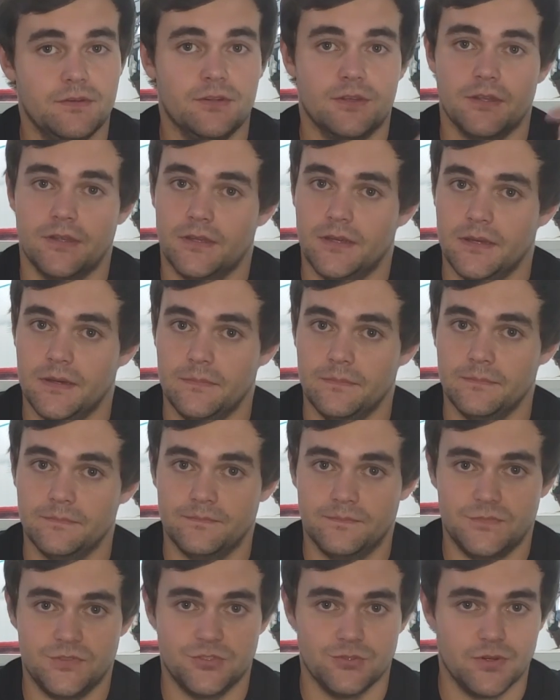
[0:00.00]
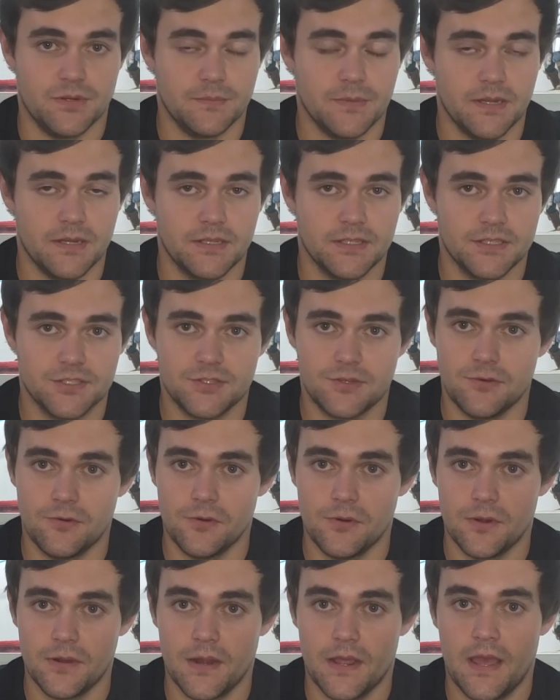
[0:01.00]
You can come join my
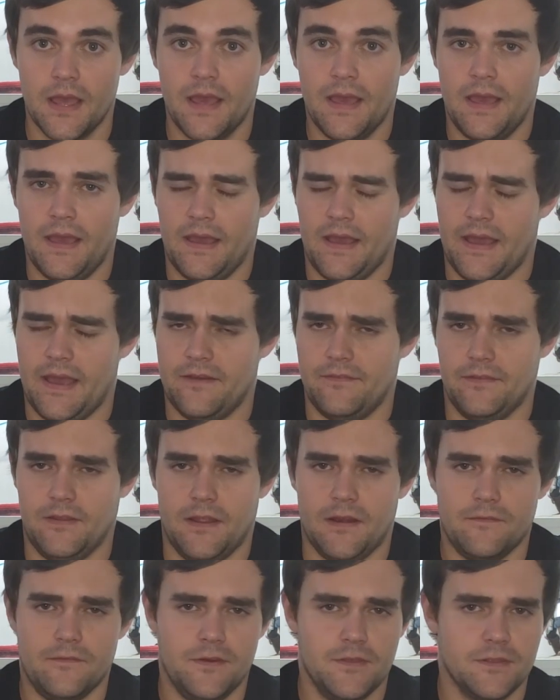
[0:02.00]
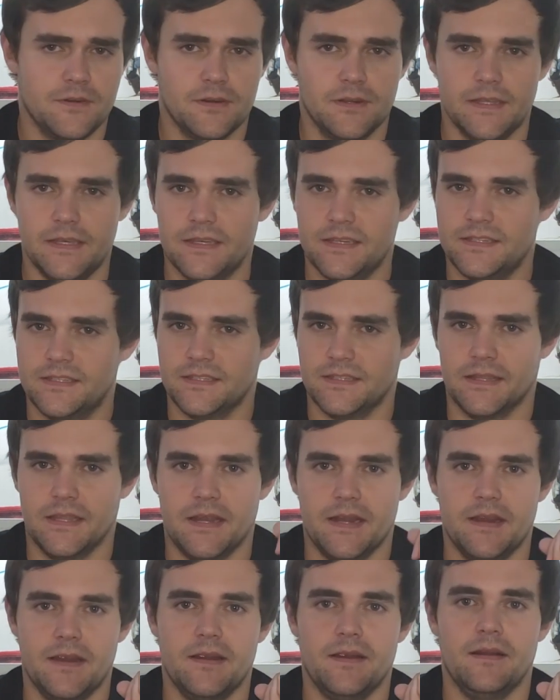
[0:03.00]
Discord. I have a lot of other links in
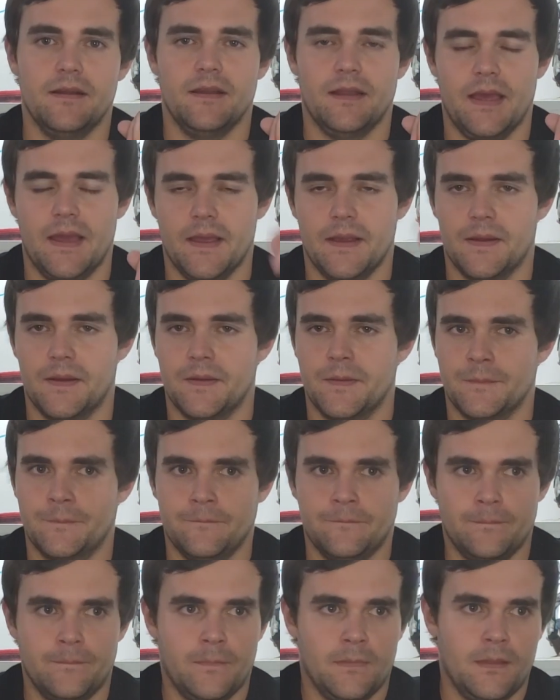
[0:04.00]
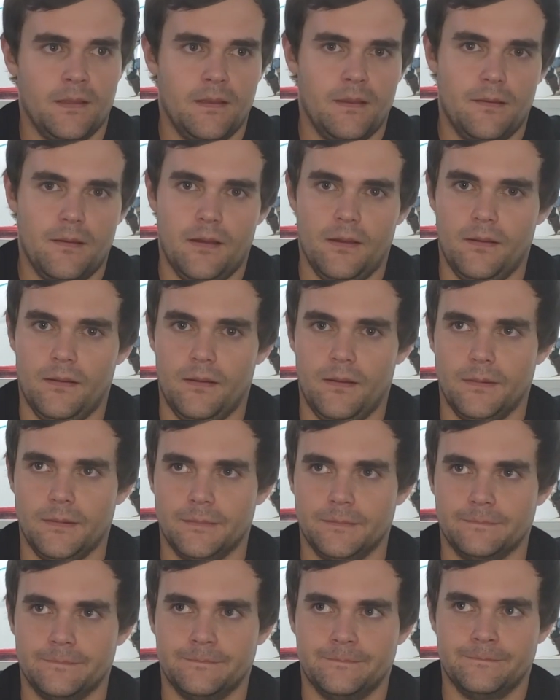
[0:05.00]
there, like
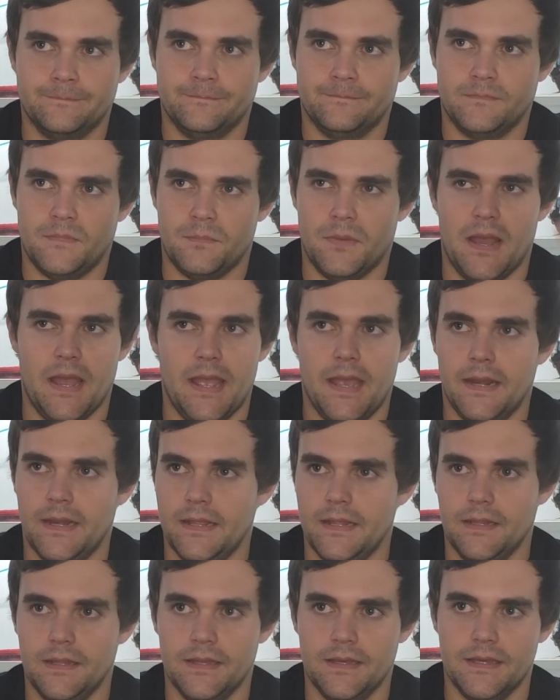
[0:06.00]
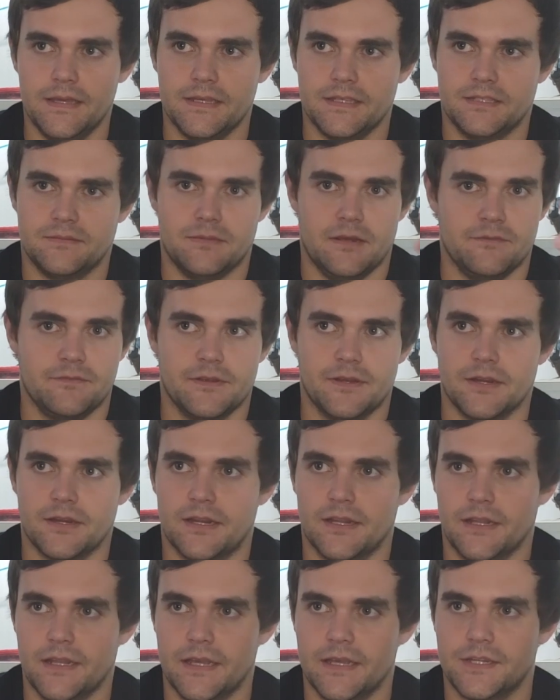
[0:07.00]
my Annie list, my figure
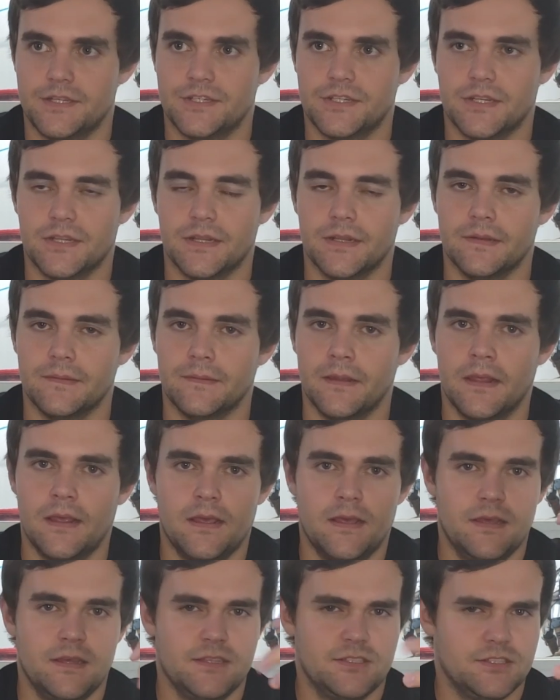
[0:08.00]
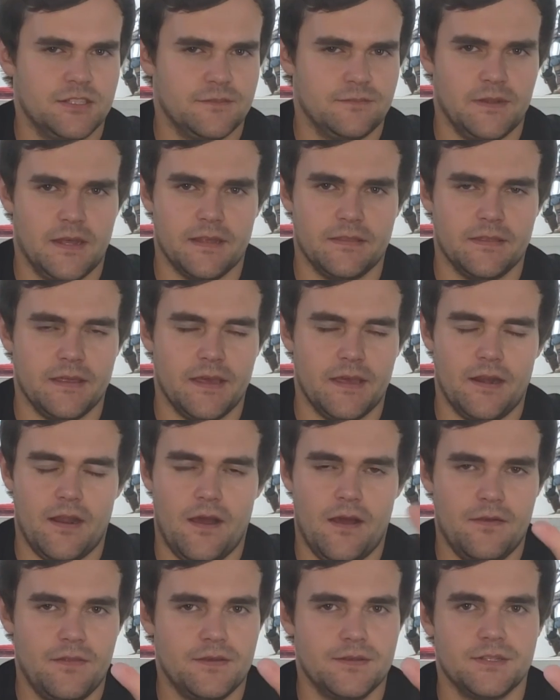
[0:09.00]
collection, stuff like that.
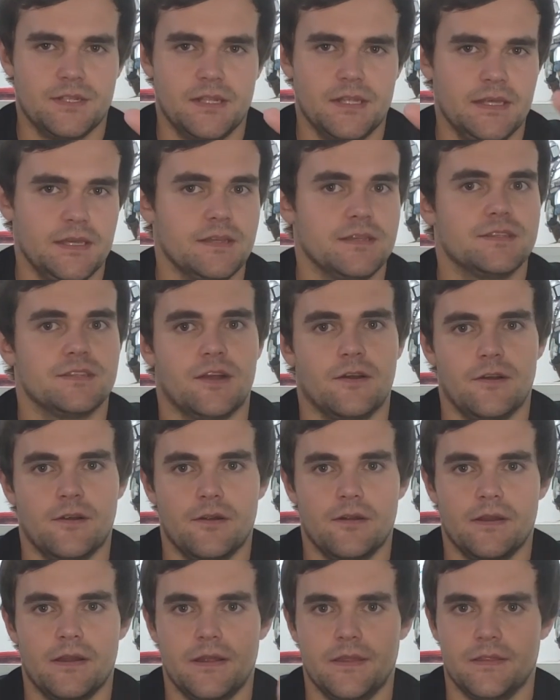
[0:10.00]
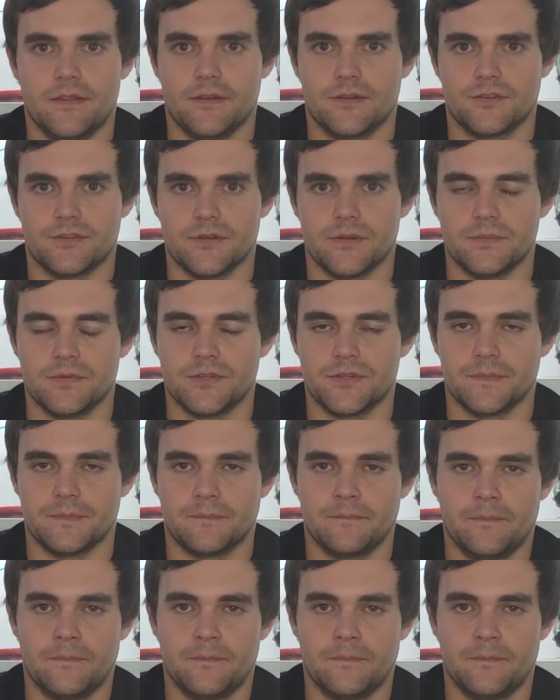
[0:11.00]
All those links are in the description.